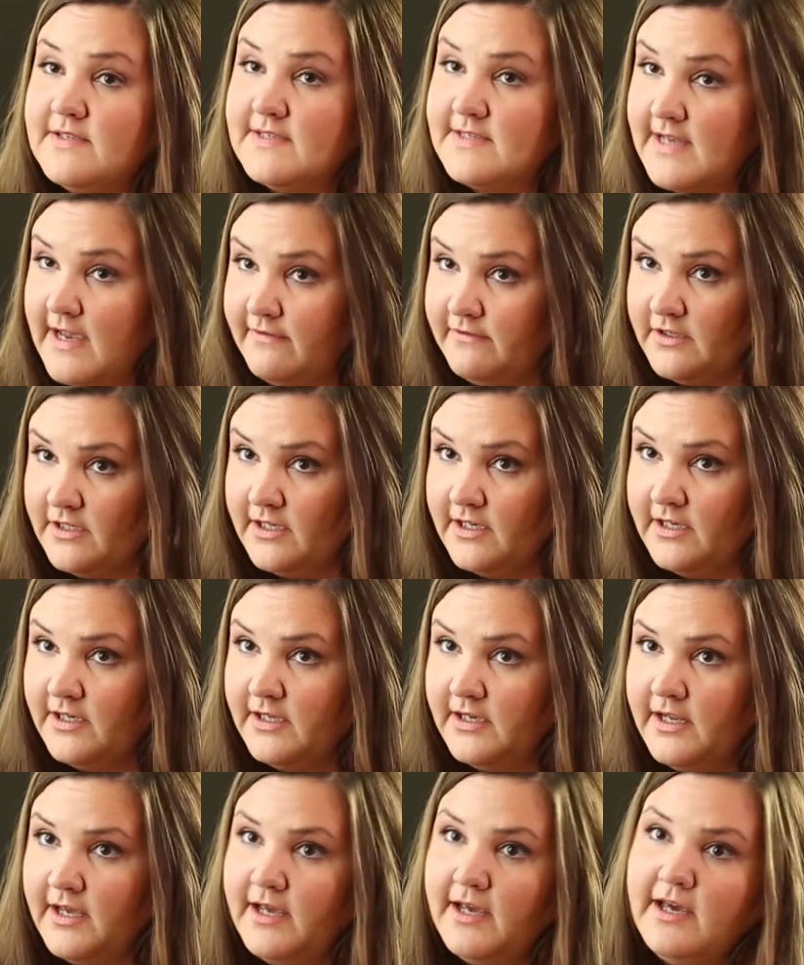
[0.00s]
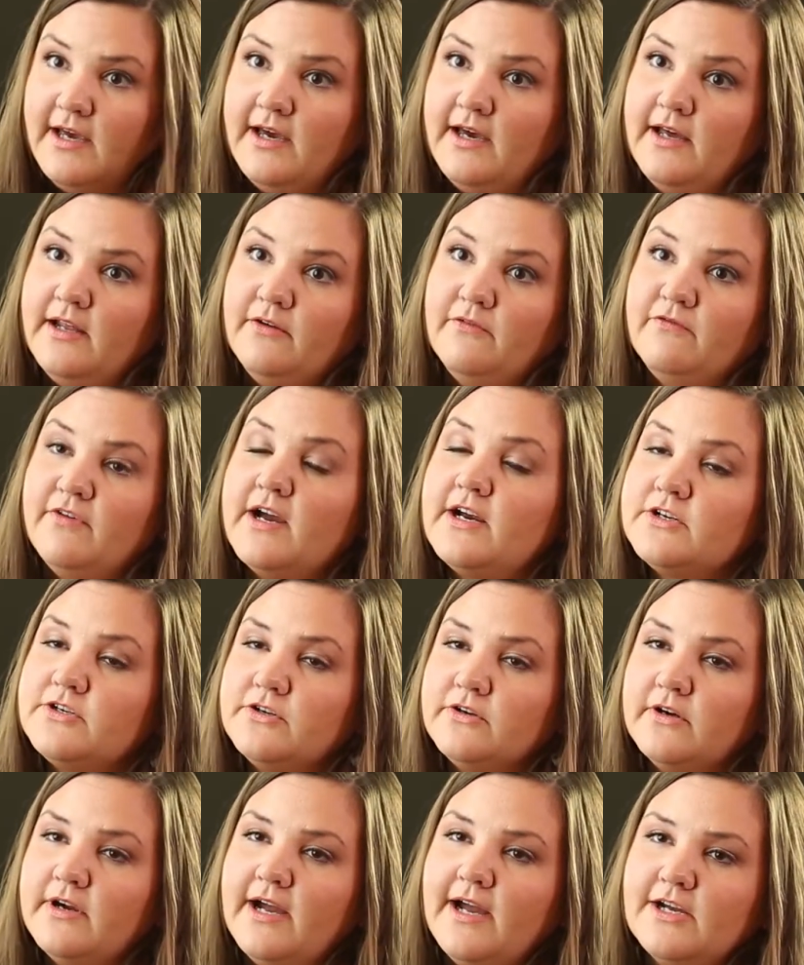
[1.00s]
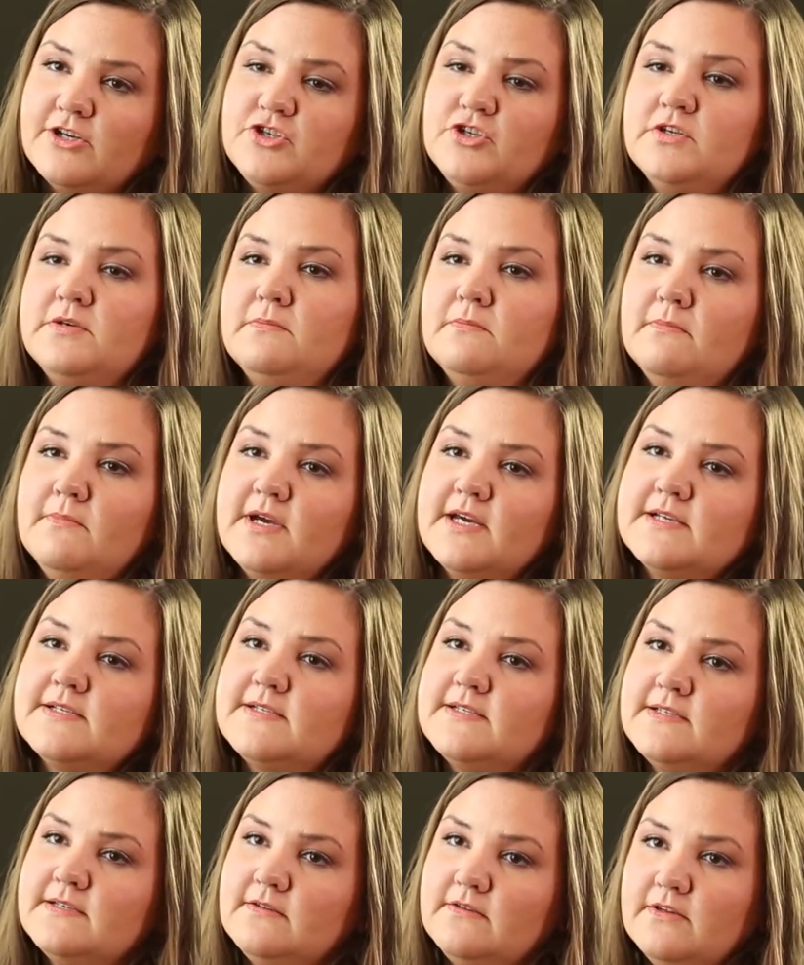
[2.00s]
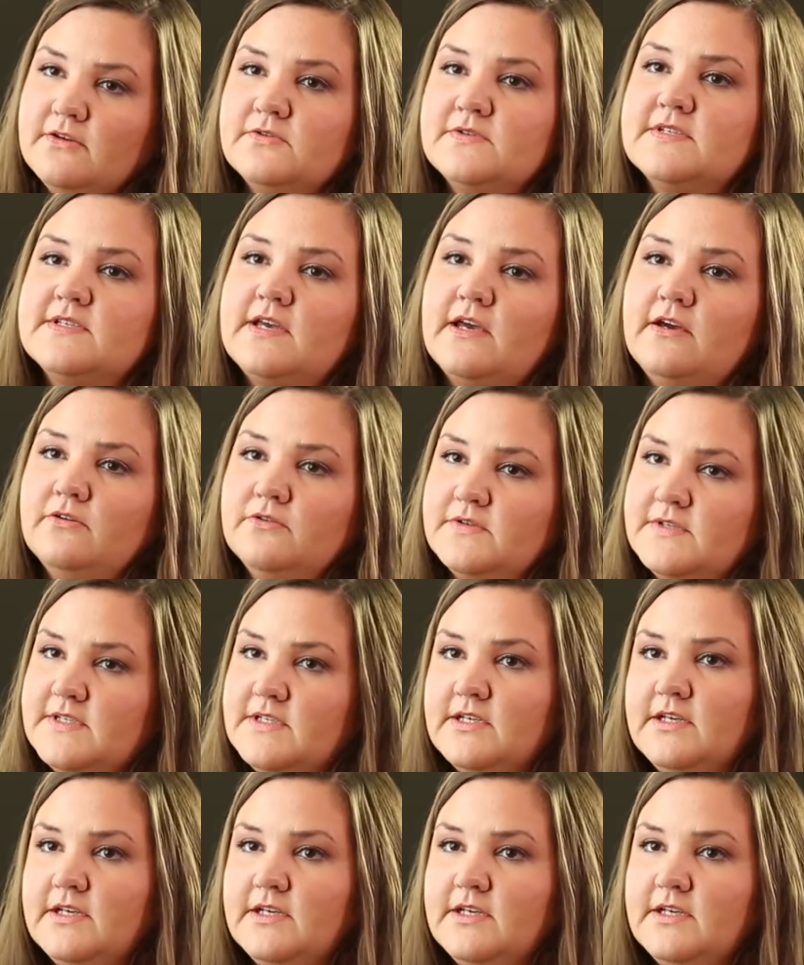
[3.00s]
Sevian and Vector actually mix those scales